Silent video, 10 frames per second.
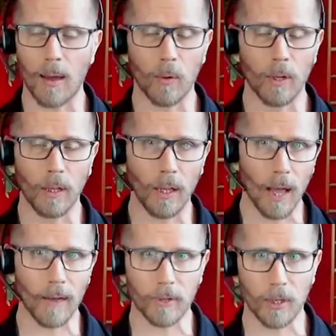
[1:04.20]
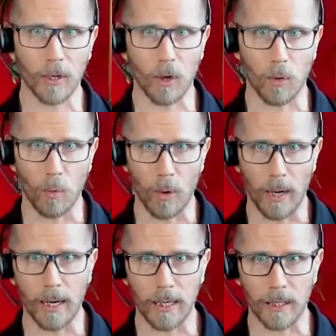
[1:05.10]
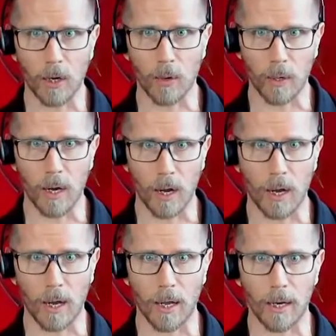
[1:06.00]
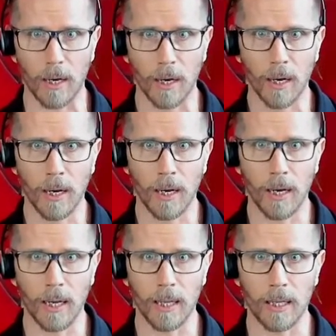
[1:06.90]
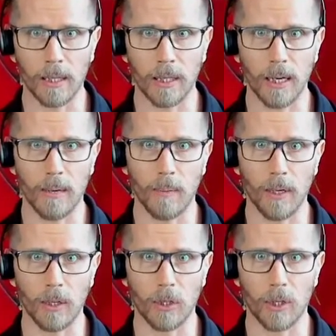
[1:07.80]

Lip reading: would love to know what is going on in this image.